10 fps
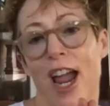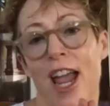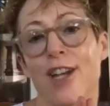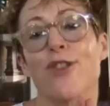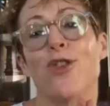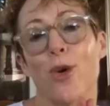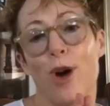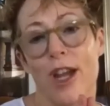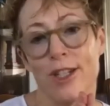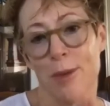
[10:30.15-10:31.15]
and a
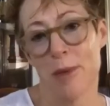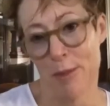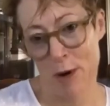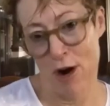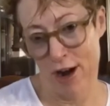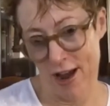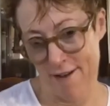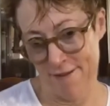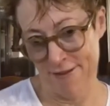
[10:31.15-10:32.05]
joy to be a part of.